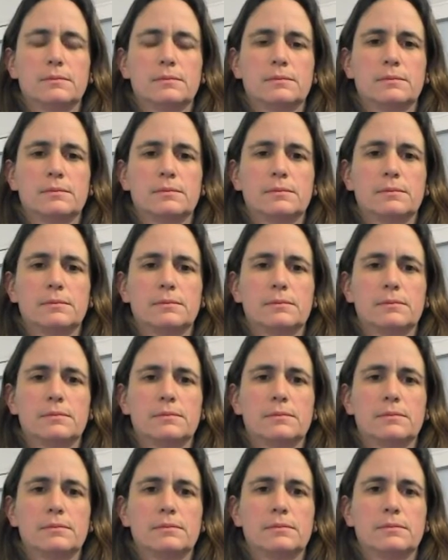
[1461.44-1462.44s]

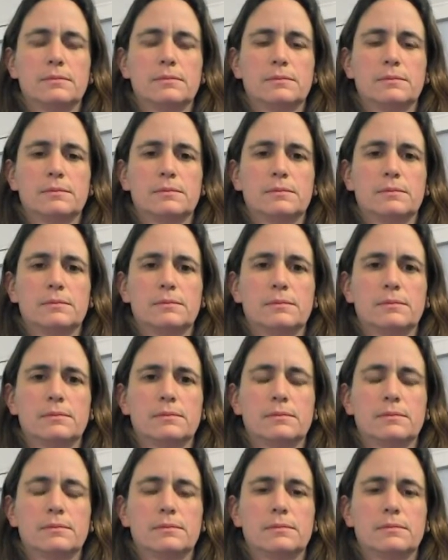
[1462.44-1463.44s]

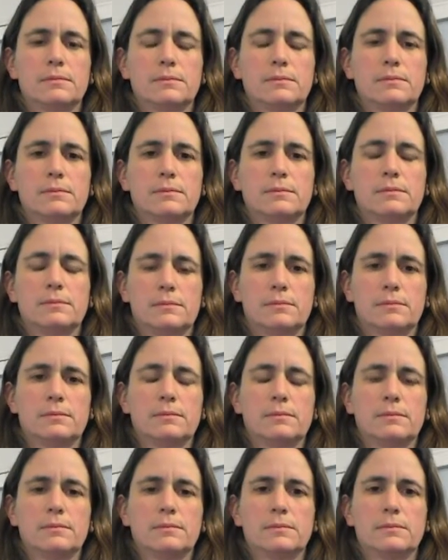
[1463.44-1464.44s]

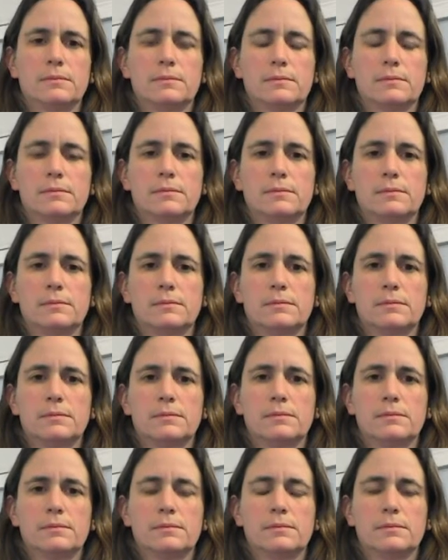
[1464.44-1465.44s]

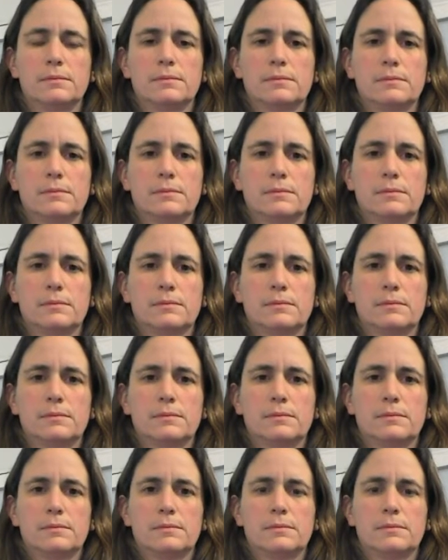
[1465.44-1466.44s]

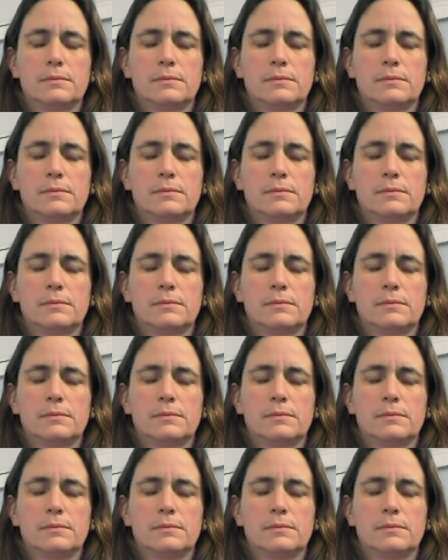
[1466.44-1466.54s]
No words are spoken by the person on screen.